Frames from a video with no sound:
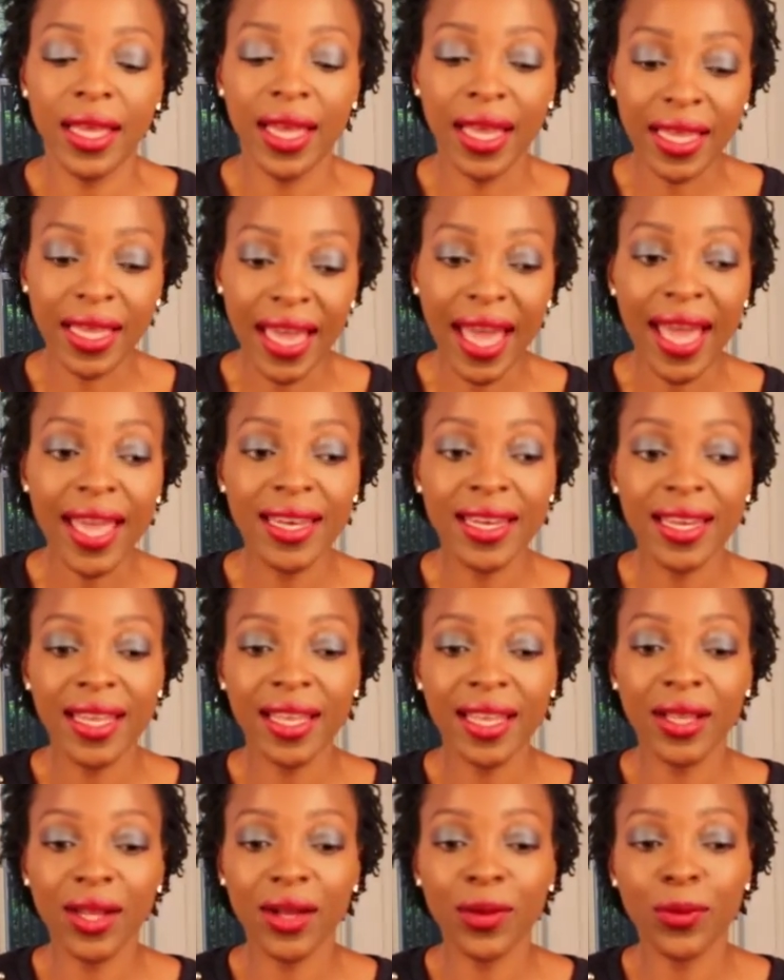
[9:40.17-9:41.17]
Again,
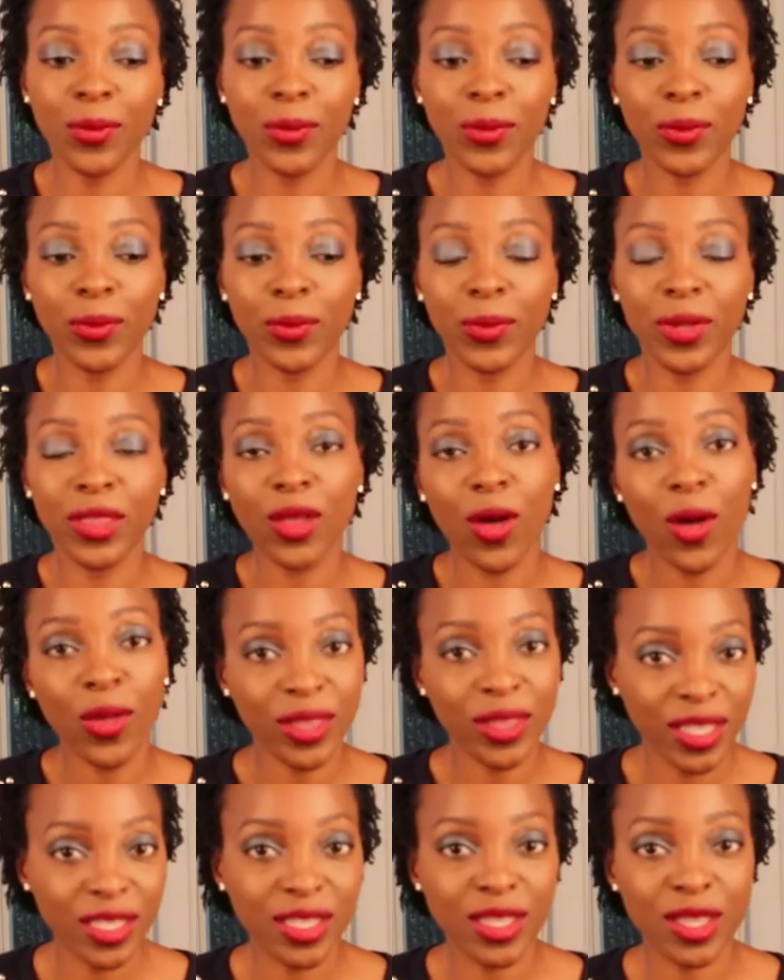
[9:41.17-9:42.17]
with all
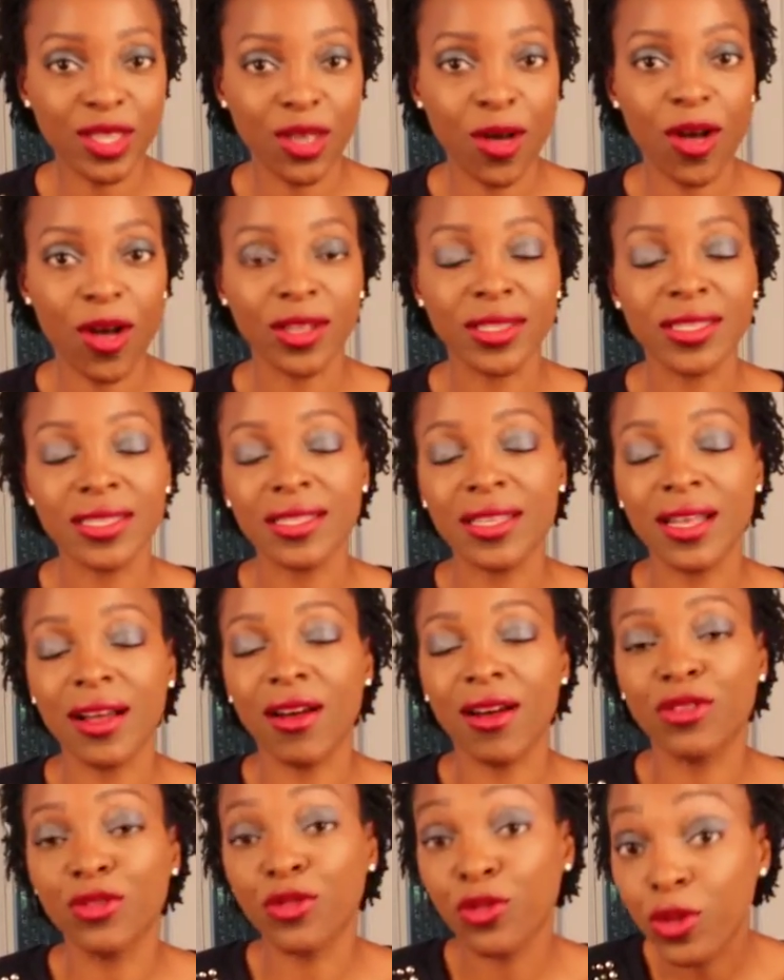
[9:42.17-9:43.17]
these thoughts,
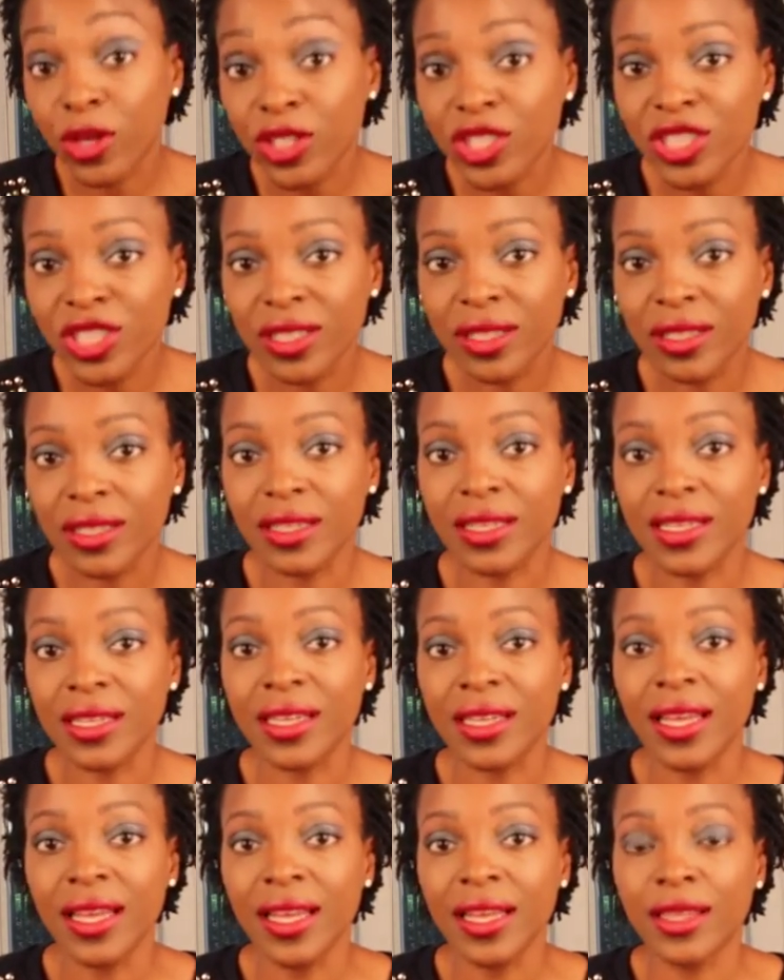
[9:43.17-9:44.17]

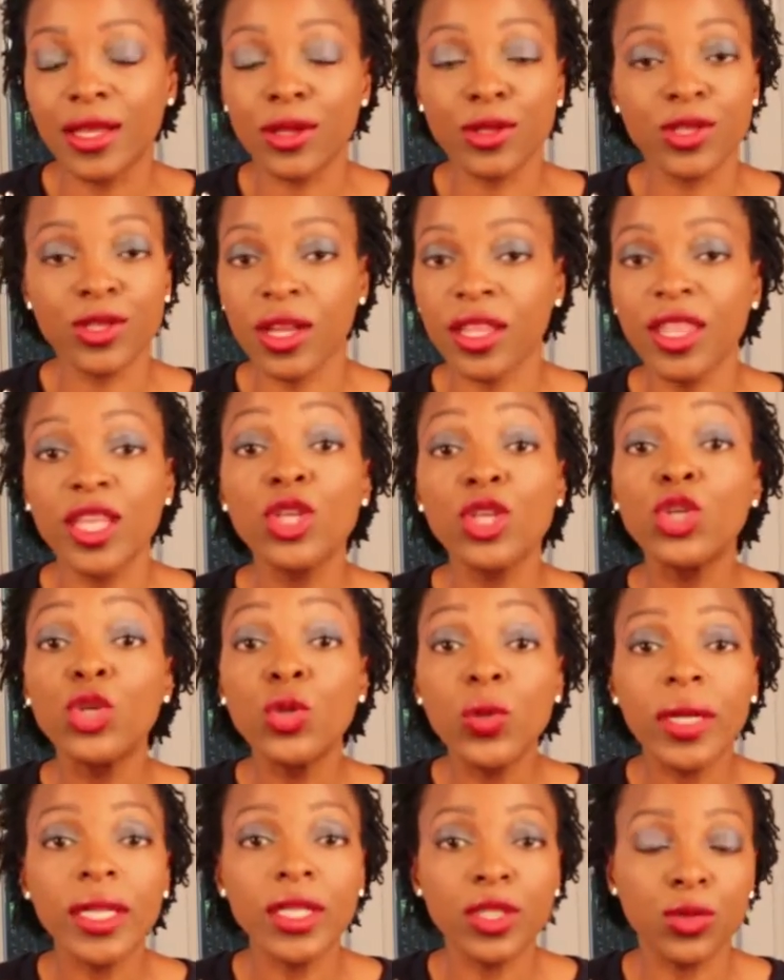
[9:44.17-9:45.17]
unfortunately, There's nothing
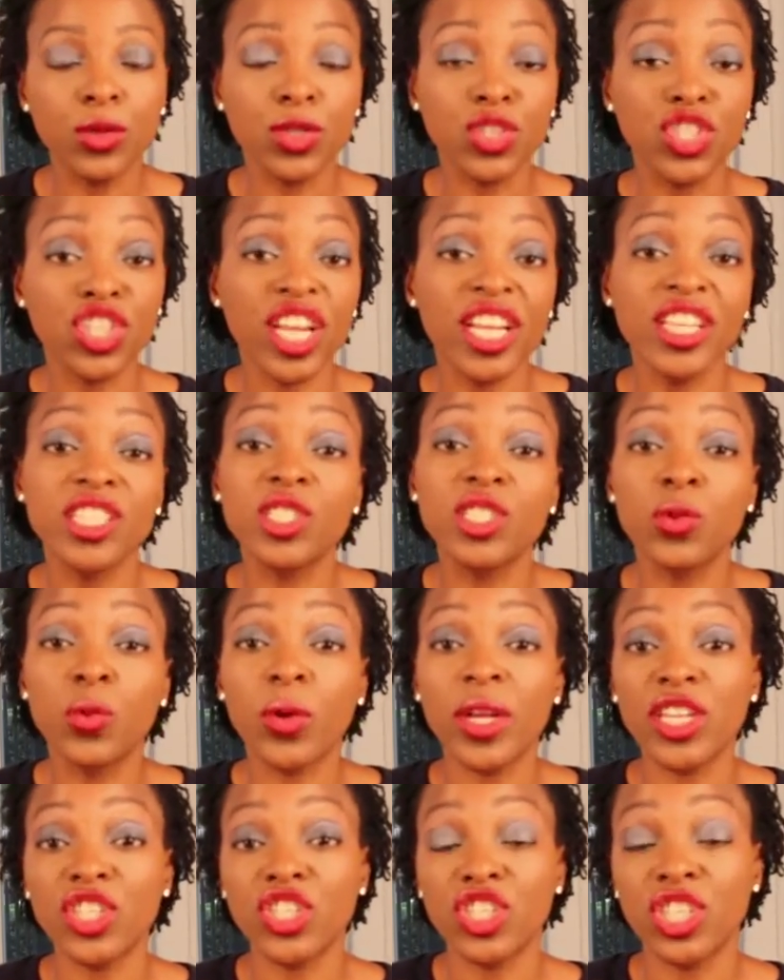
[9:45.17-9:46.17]
you can do to change the
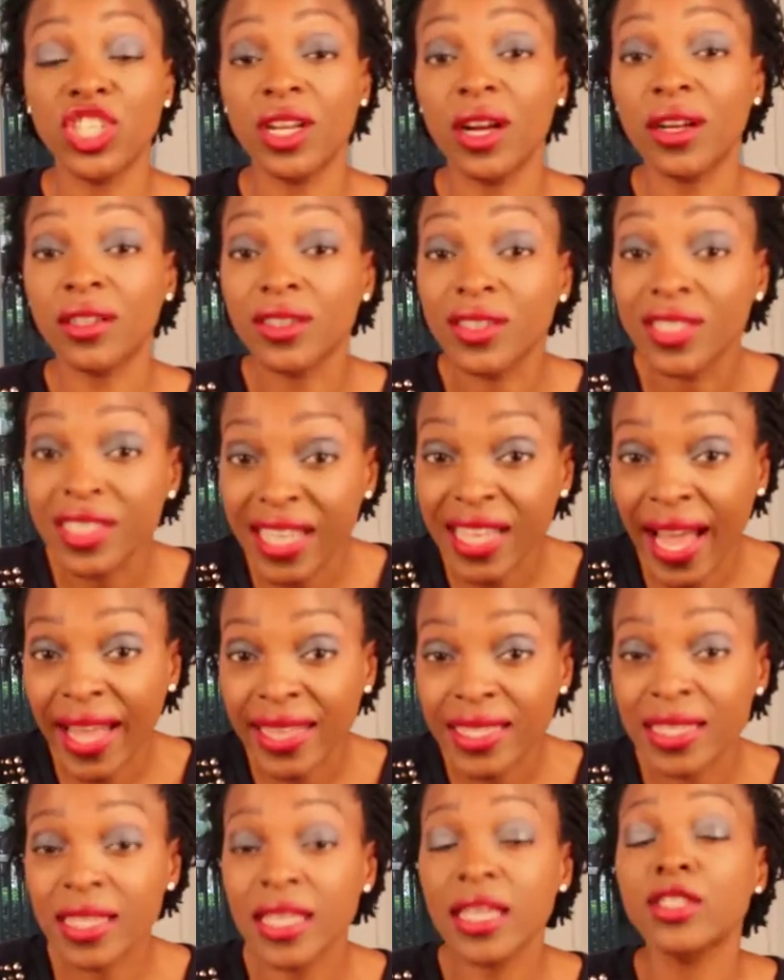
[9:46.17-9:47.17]
way she
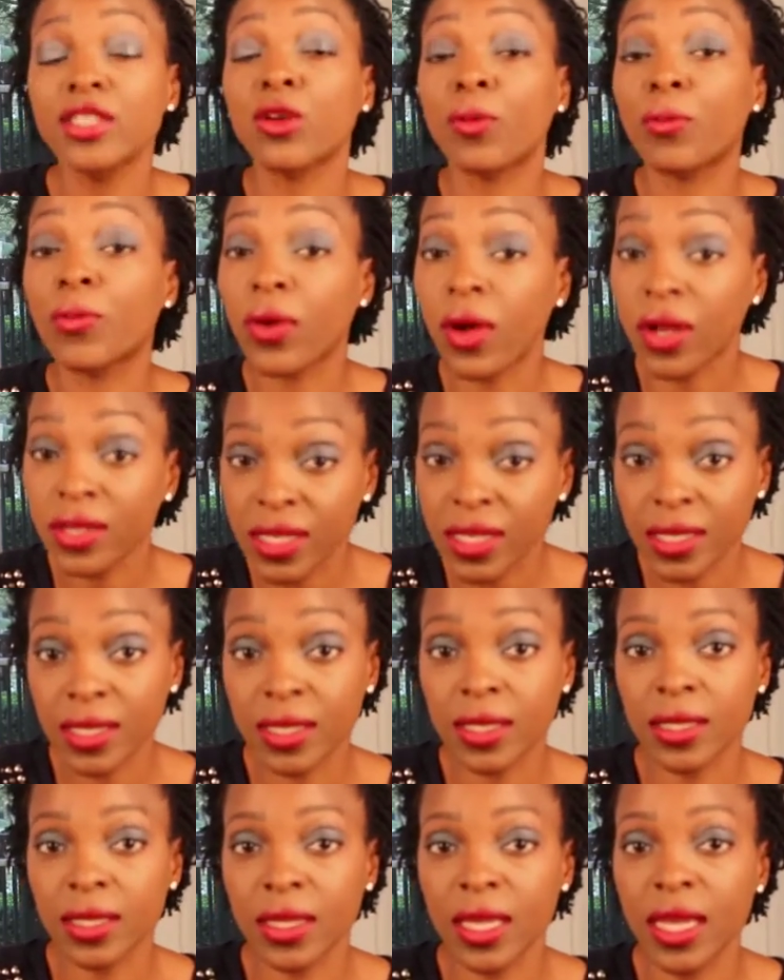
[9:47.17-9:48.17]
understands things or
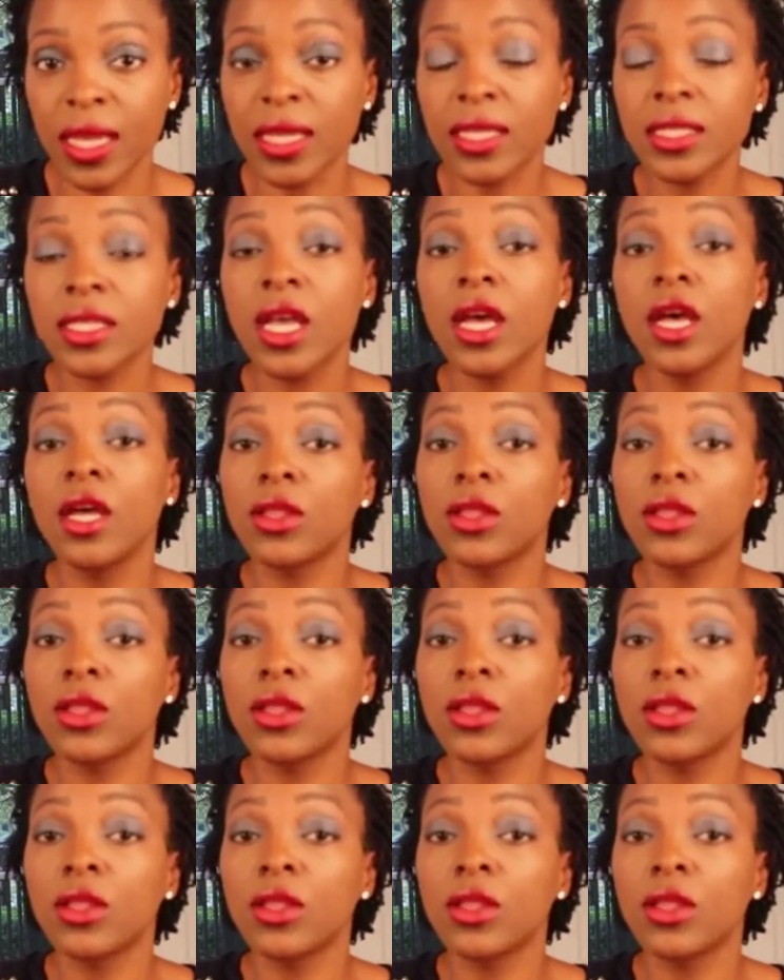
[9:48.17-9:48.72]
processes things.